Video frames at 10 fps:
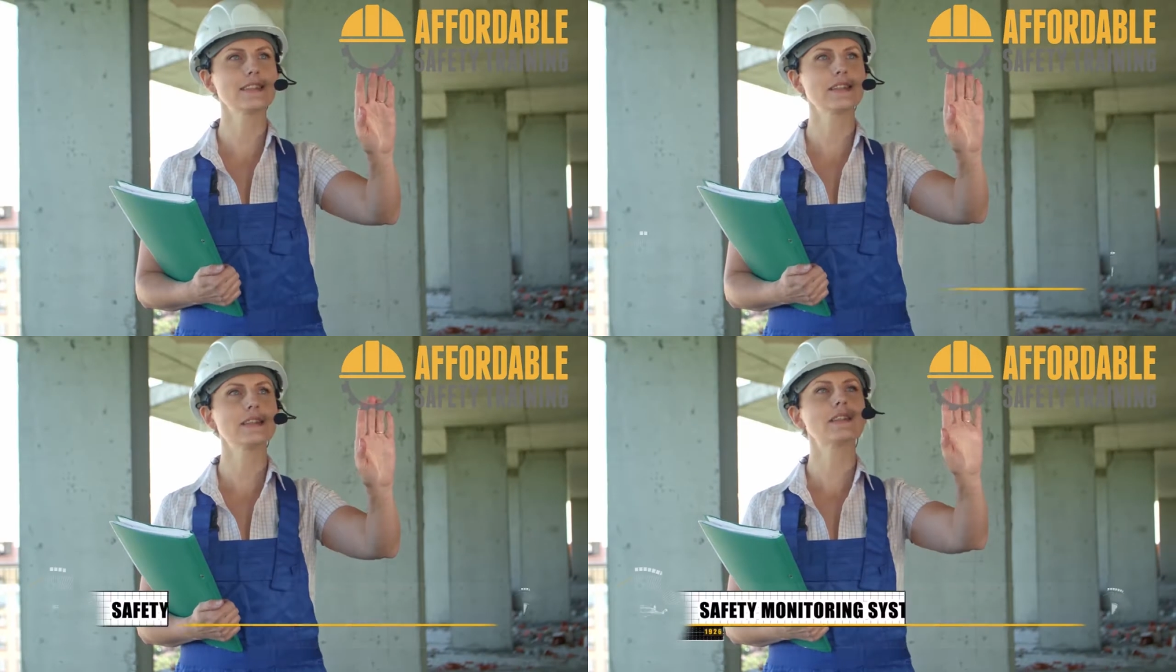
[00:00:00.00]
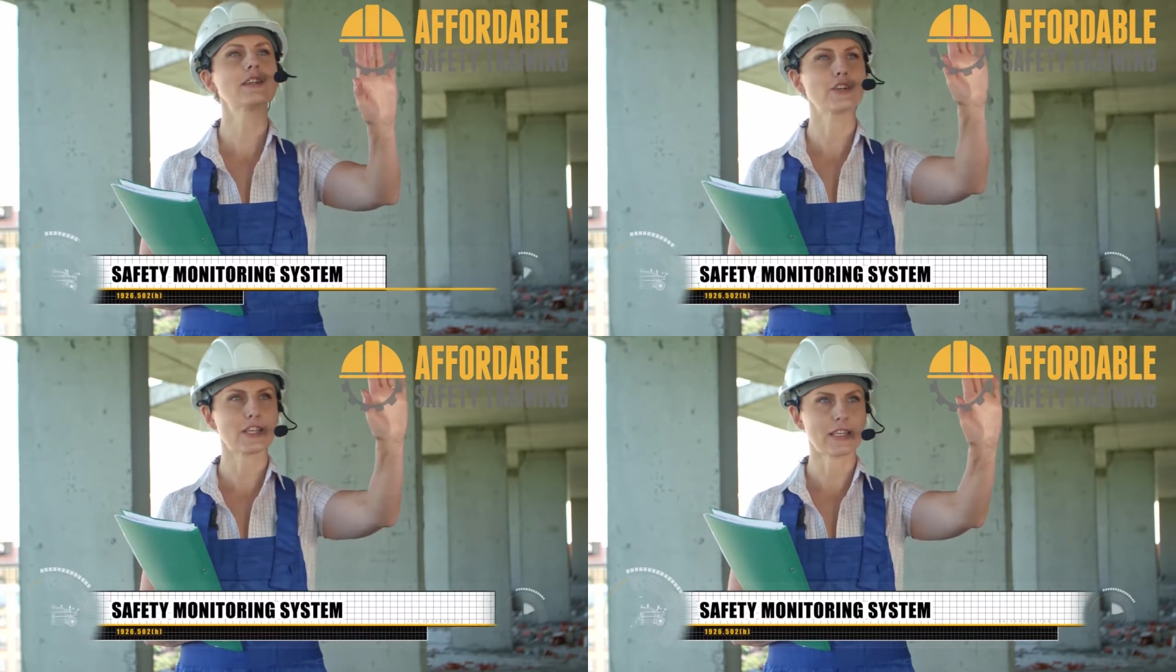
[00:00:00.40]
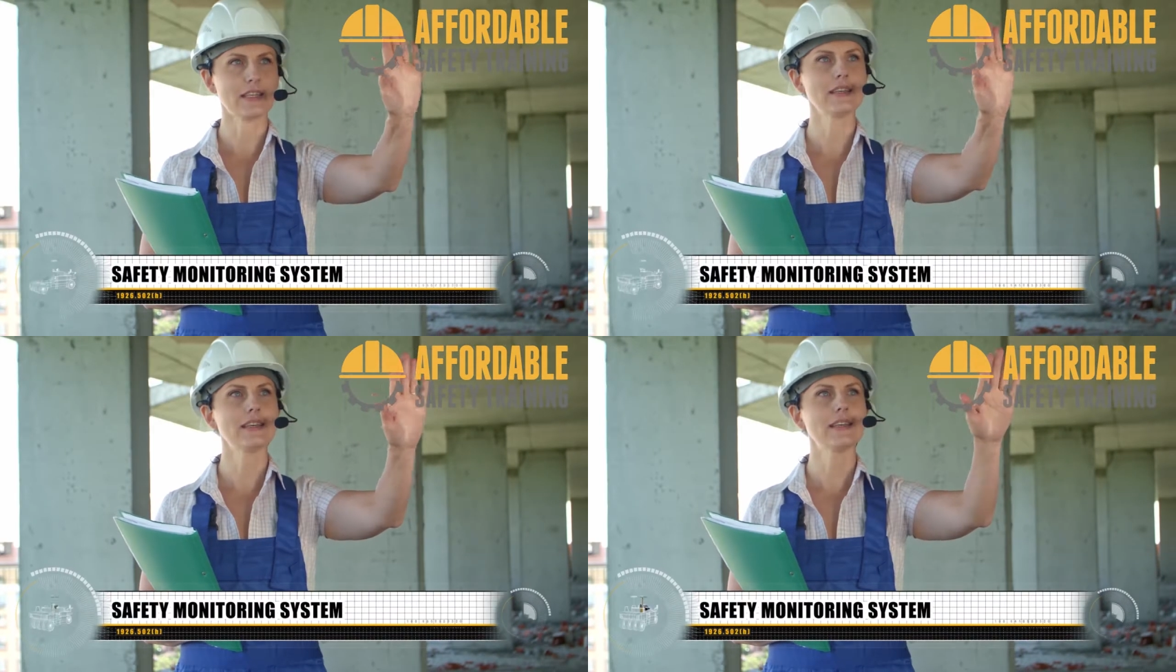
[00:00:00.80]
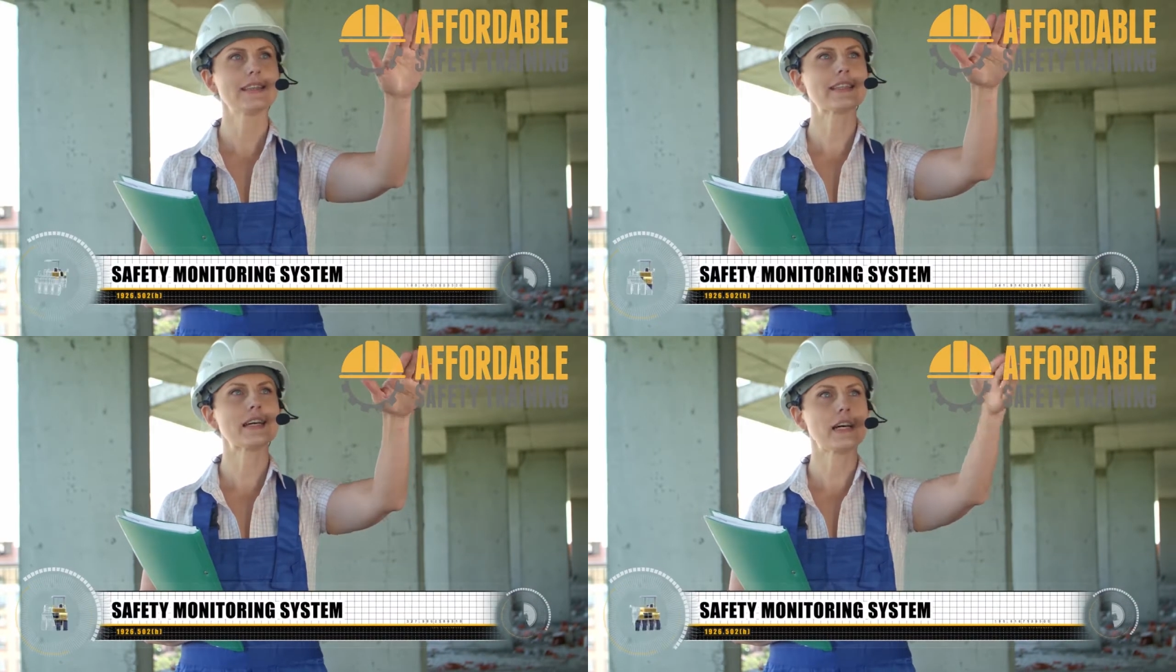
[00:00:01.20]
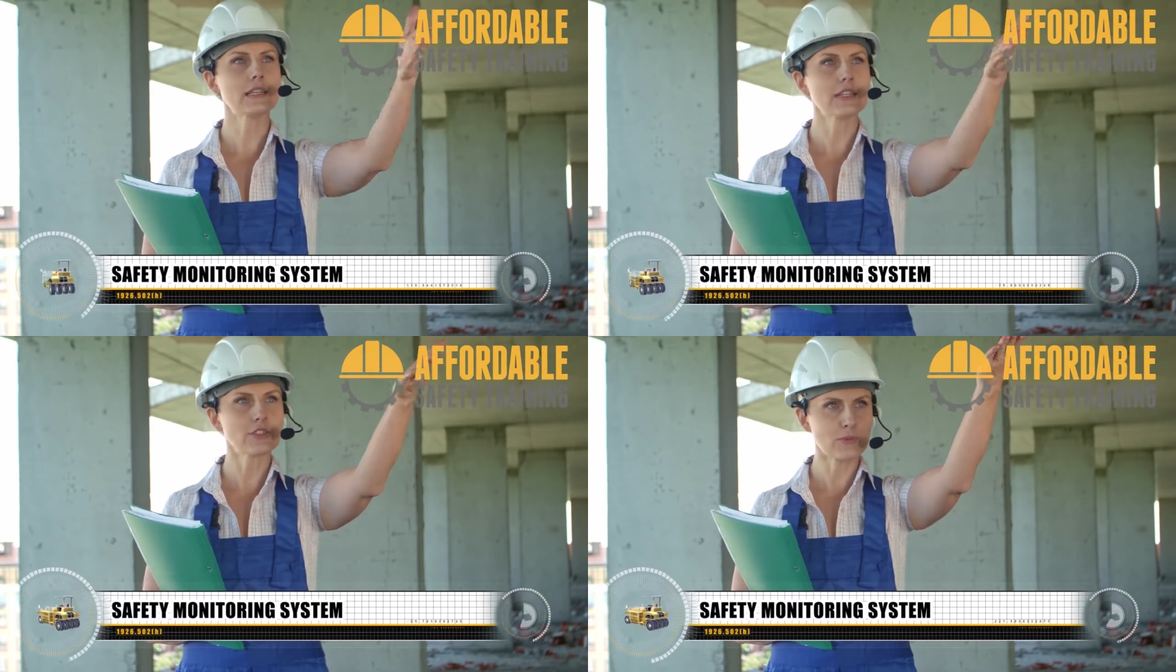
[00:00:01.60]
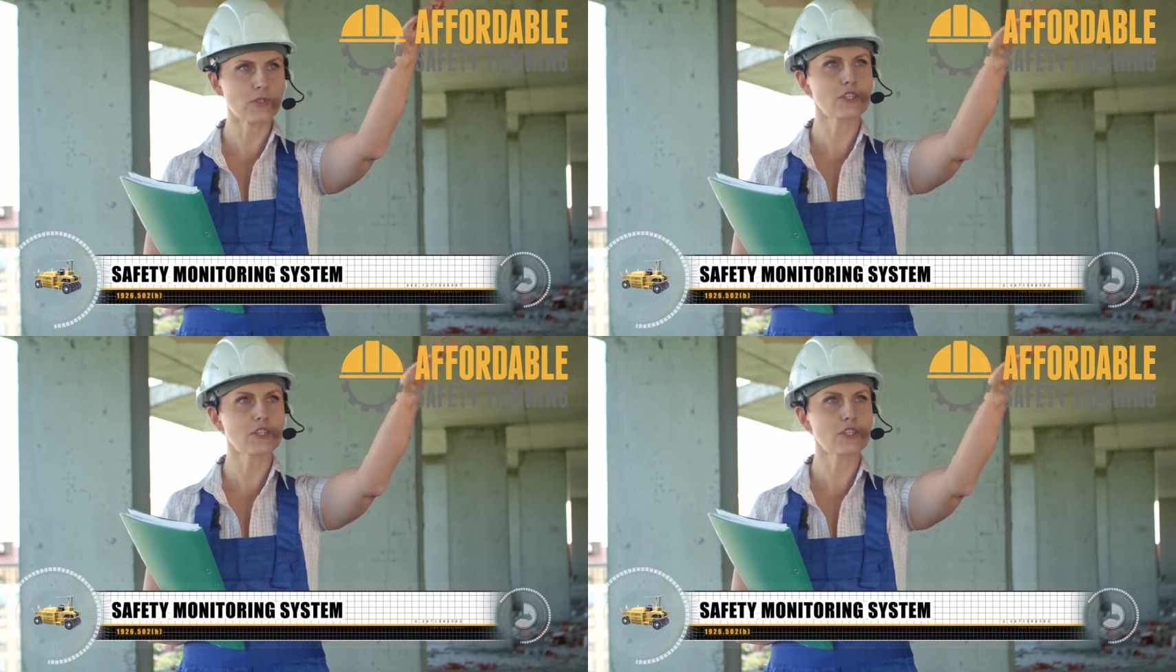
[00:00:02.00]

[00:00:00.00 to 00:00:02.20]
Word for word: Safety monitoring systems use a